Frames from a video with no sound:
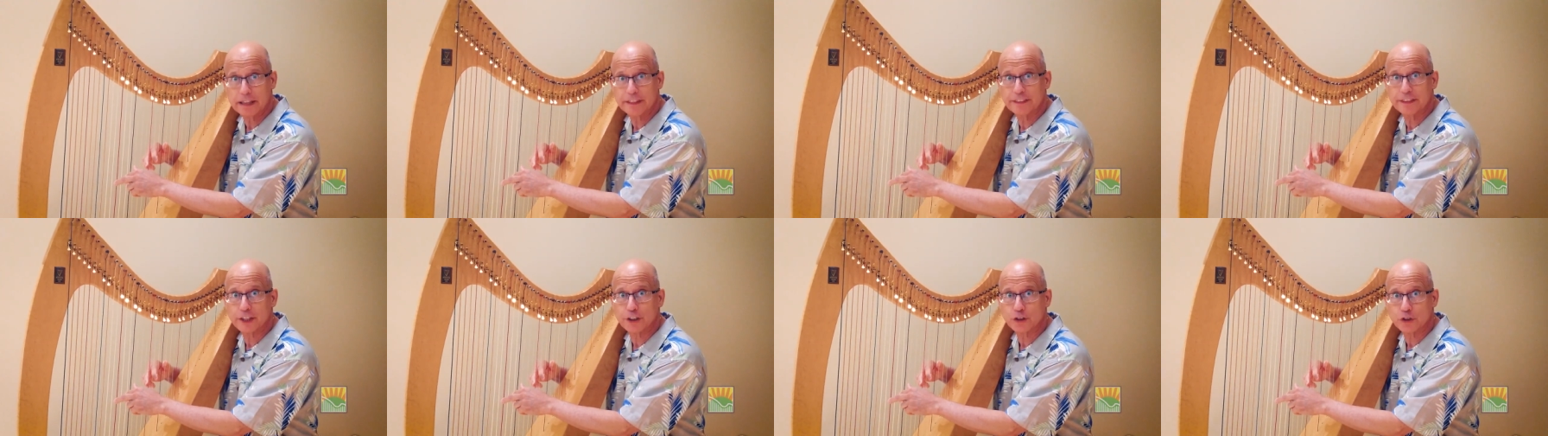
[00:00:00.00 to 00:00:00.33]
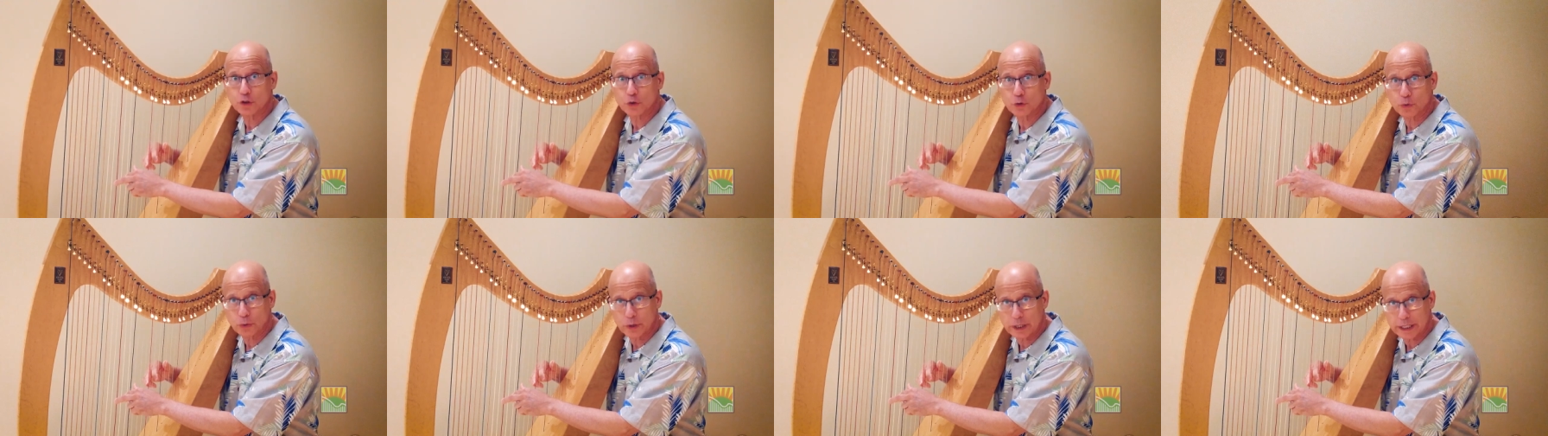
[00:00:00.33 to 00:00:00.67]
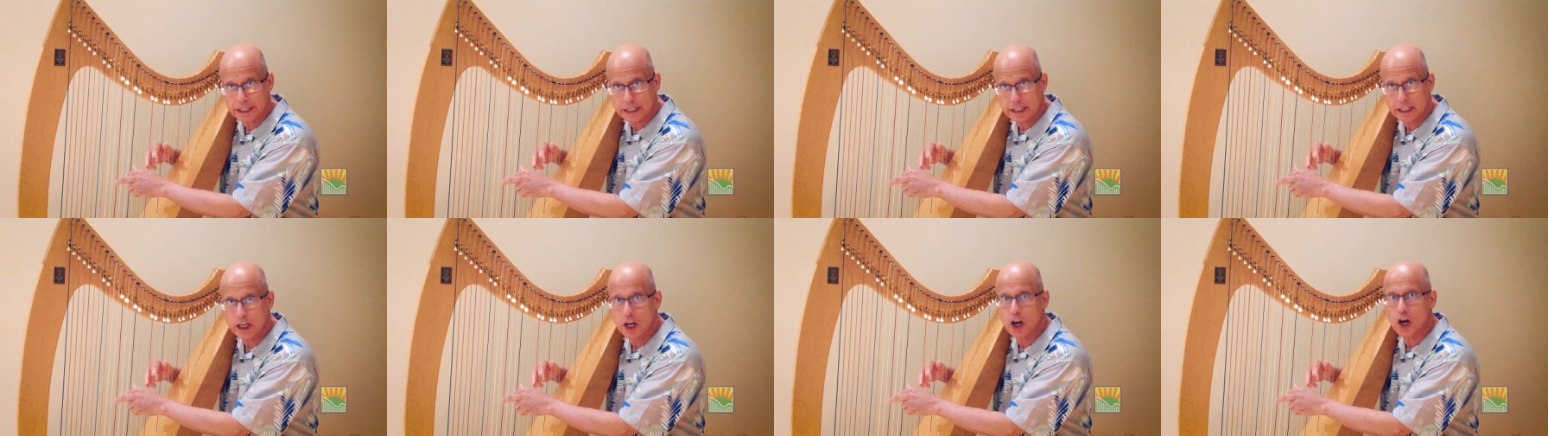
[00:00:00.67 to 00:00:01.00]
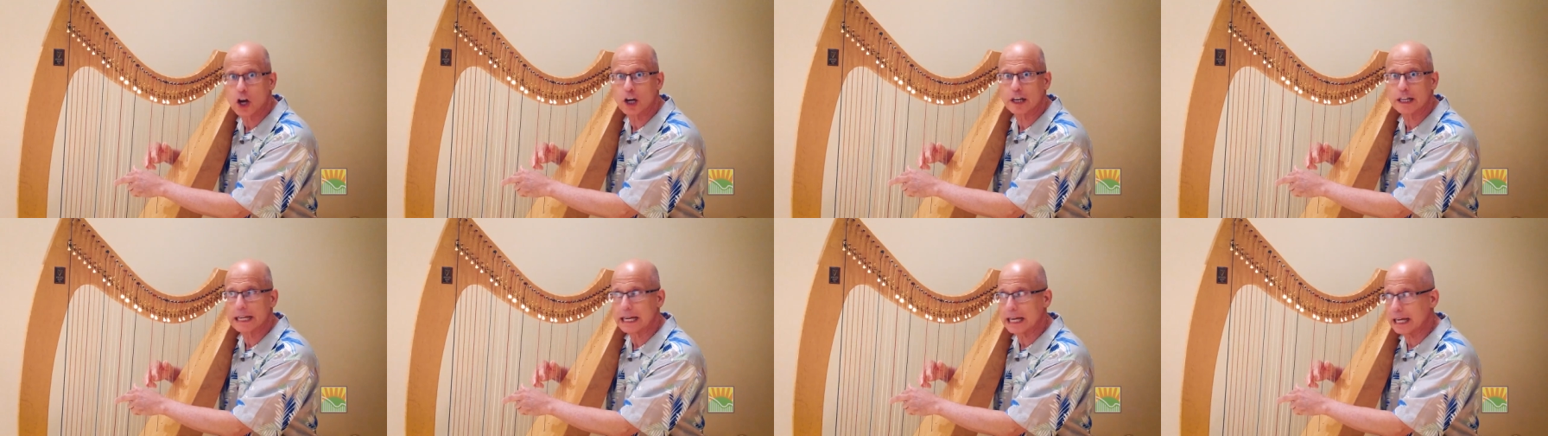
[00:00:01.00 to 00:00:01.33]
the trick
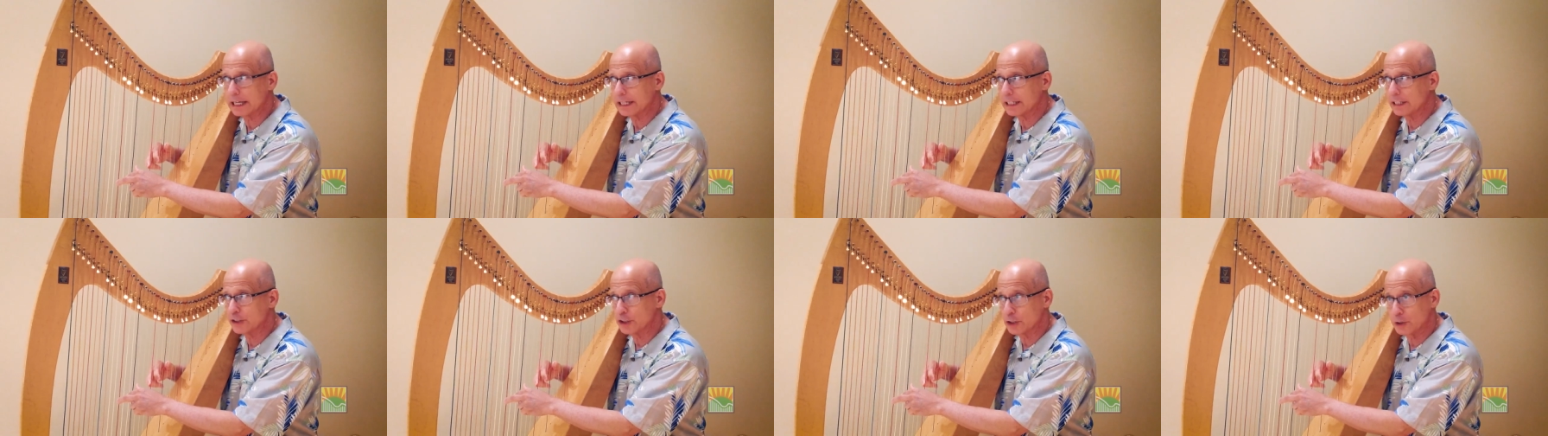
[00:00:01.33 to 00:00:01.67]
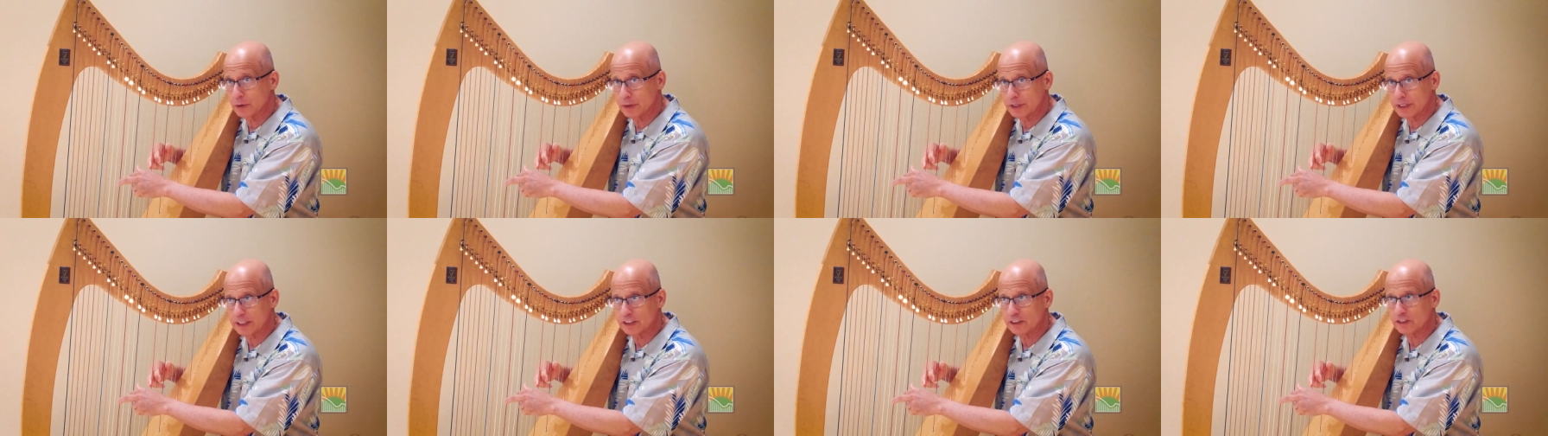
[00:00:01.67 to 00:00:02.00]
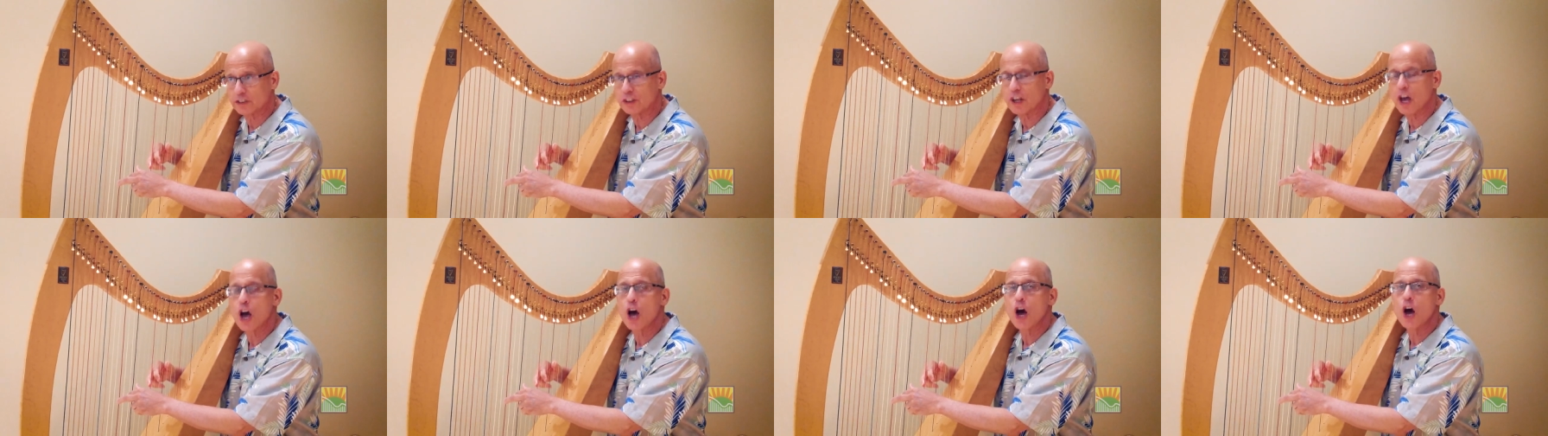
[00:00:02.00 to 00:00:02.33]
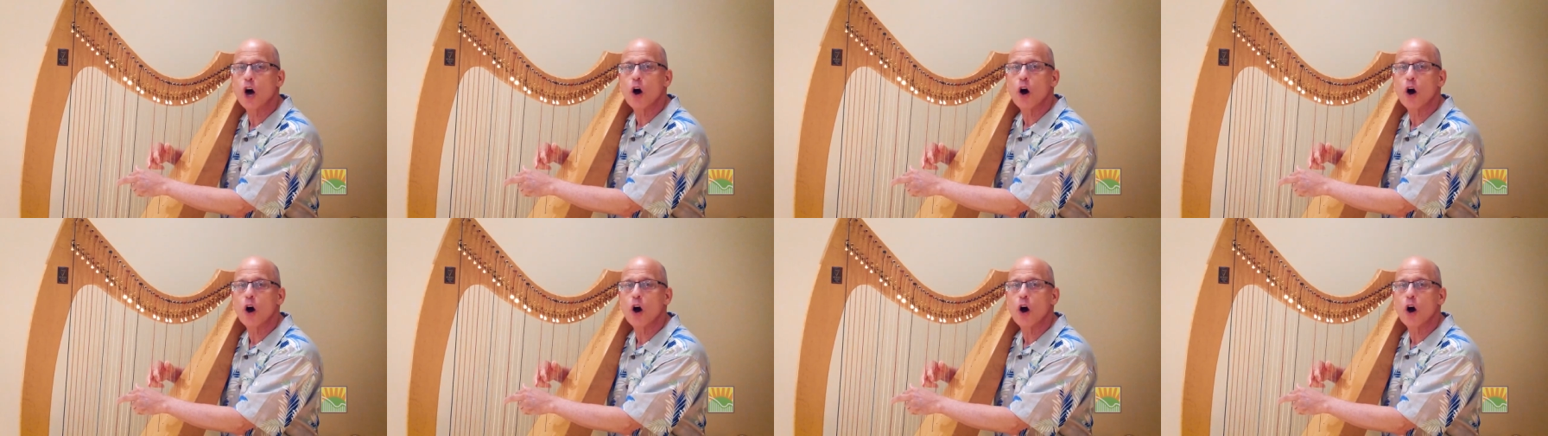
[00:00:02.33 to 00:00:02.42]
on how to do this.